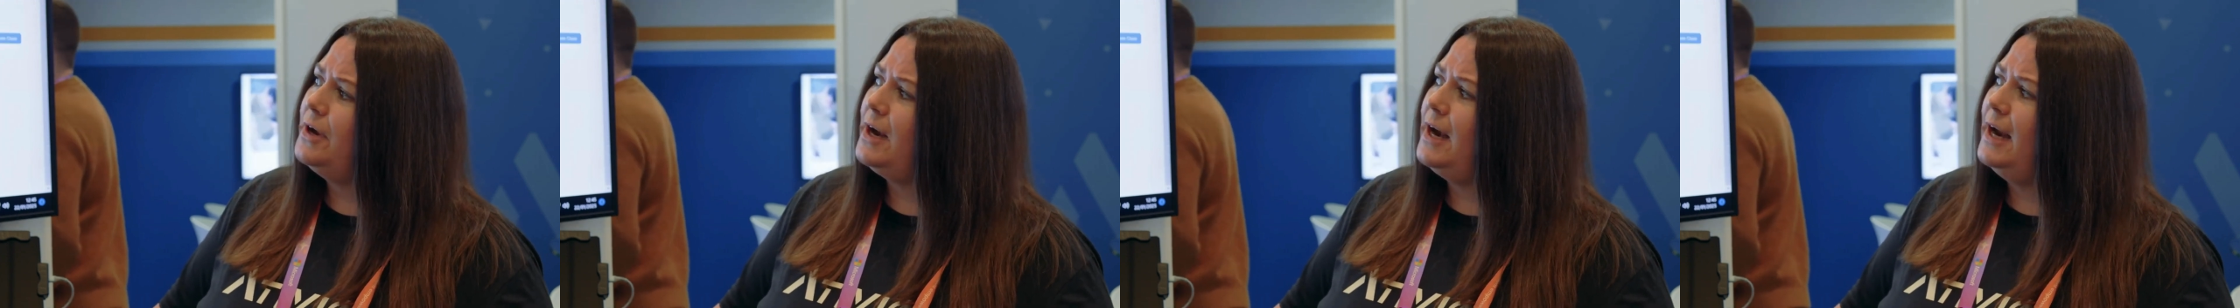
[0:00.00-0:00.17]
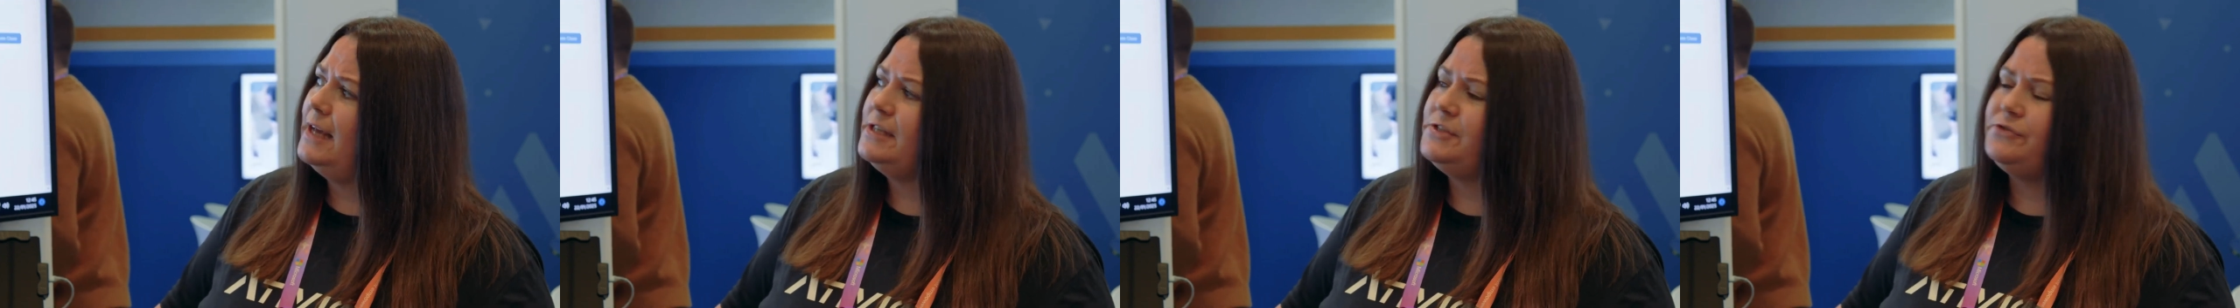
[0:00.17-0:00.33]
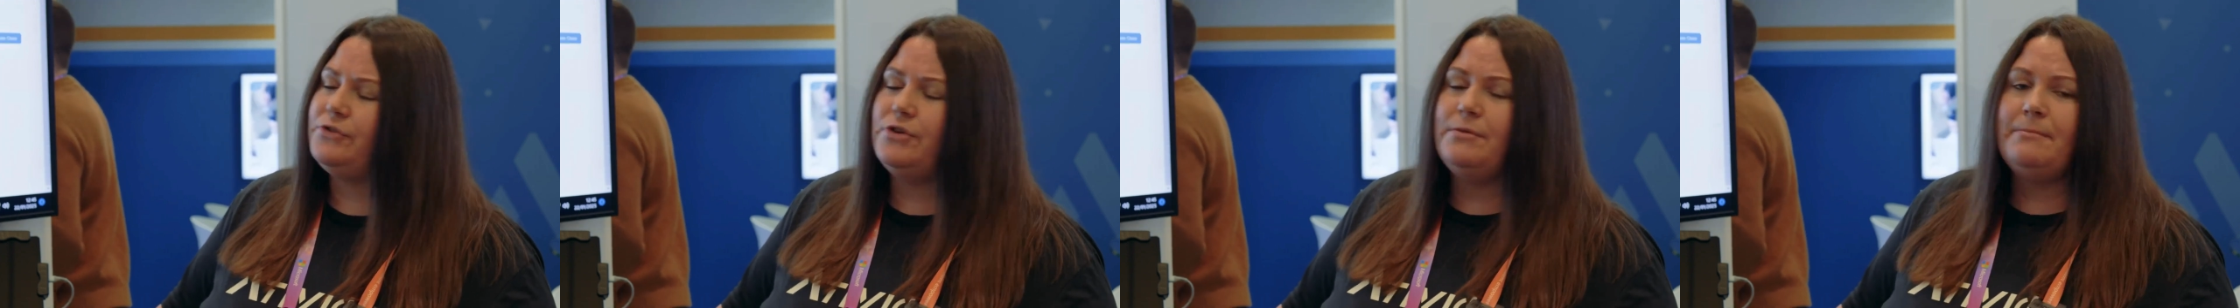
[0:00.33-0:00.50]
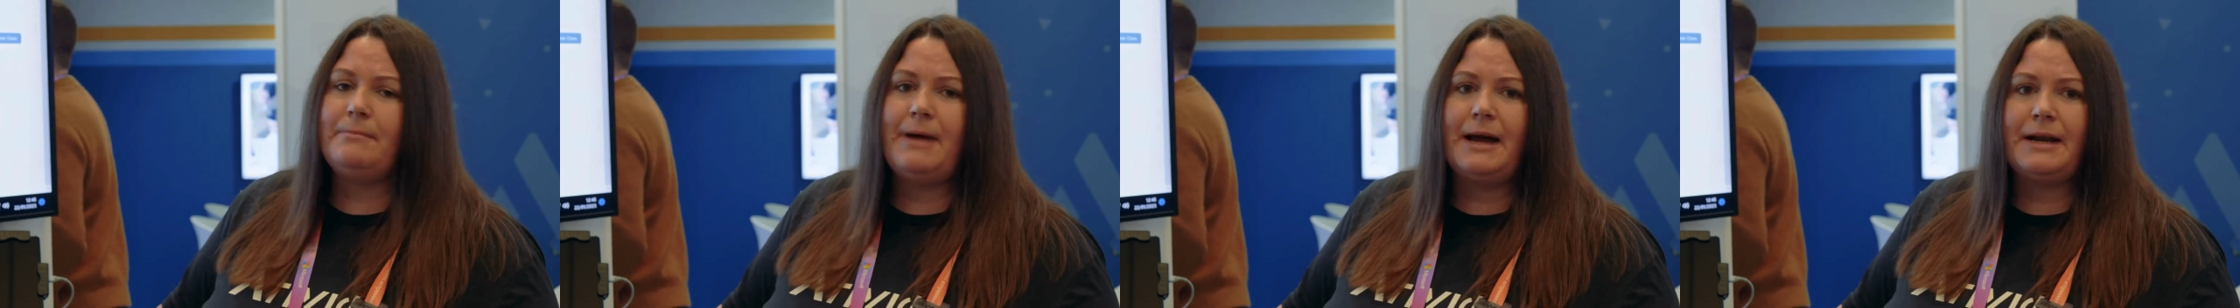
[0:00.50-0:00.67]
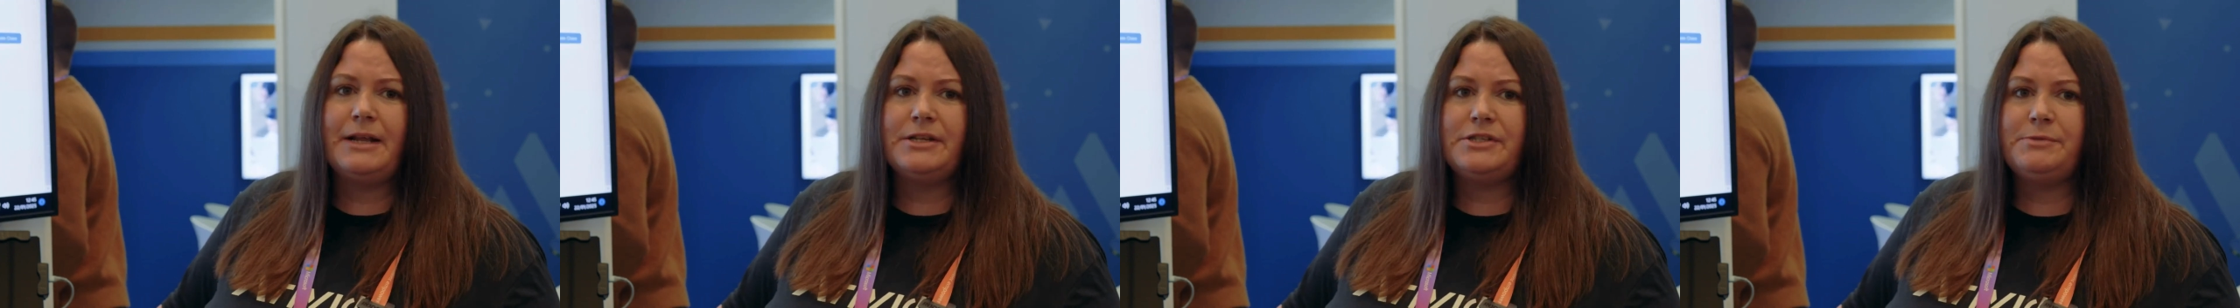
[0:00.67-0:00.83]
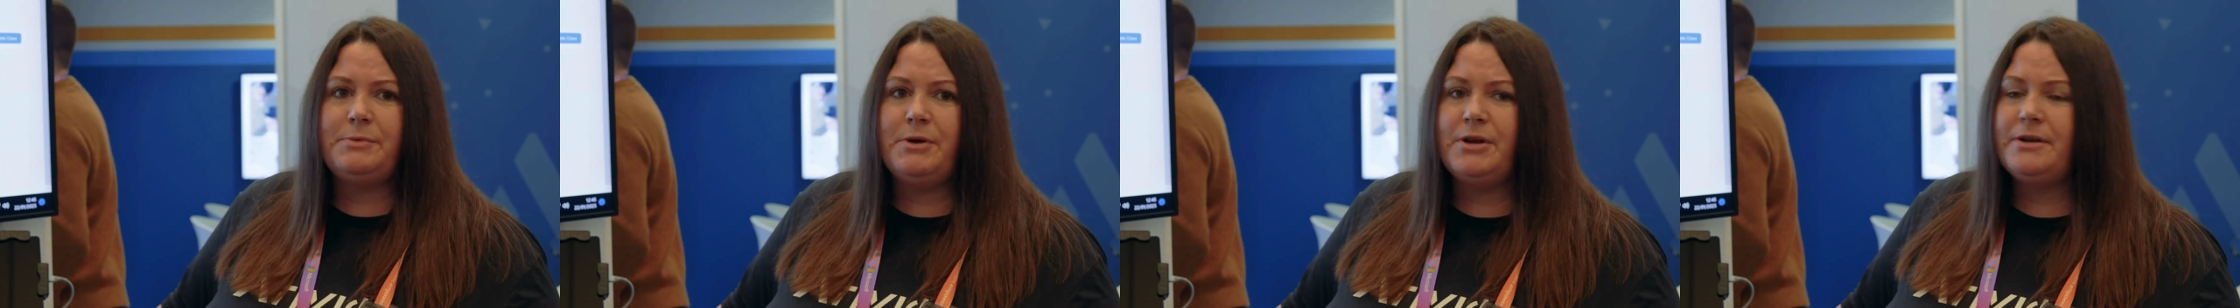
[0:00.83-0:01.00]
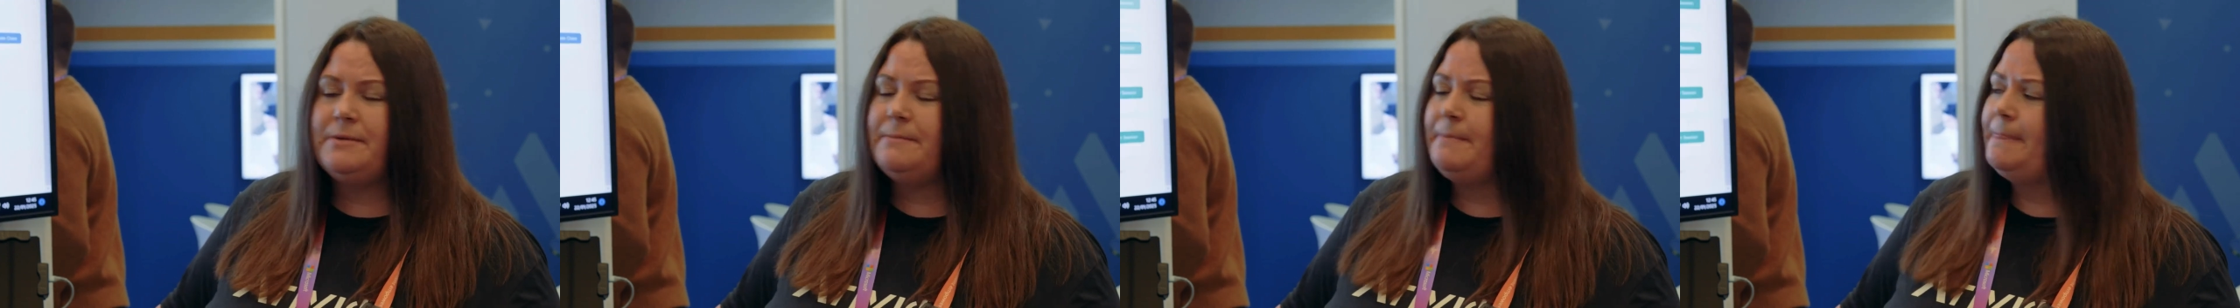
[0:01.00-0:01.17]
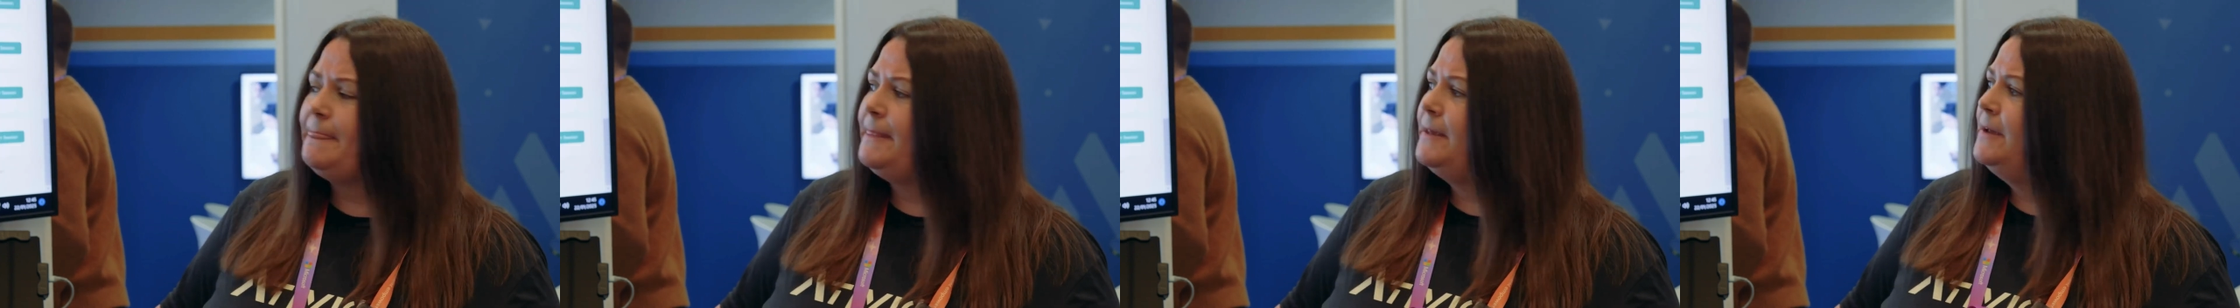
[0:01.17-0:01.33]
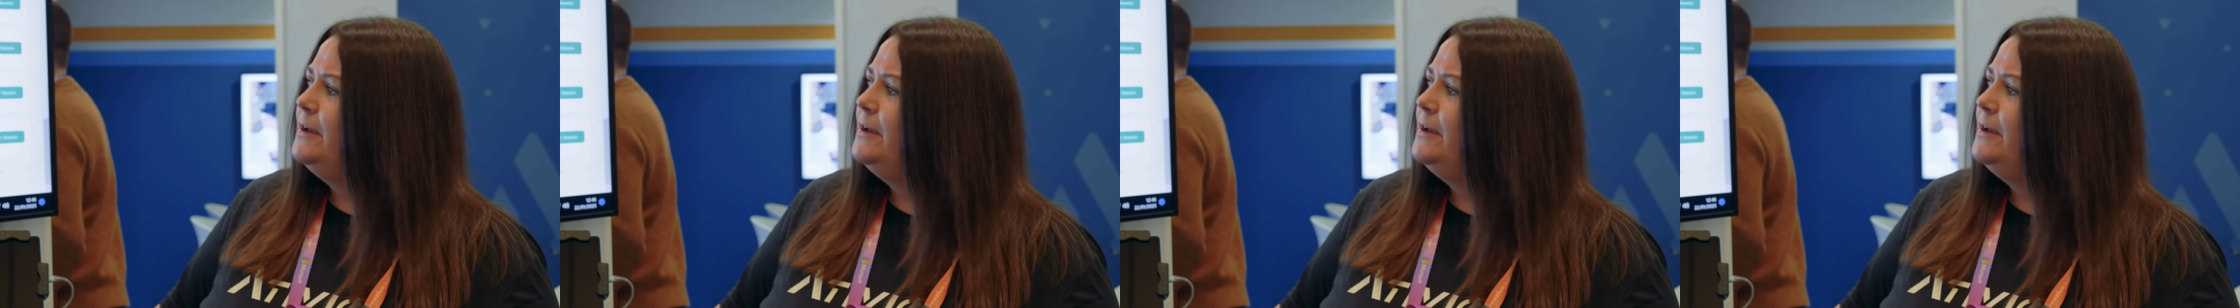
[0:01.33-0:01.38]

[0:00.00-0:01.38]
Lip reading: classroom management.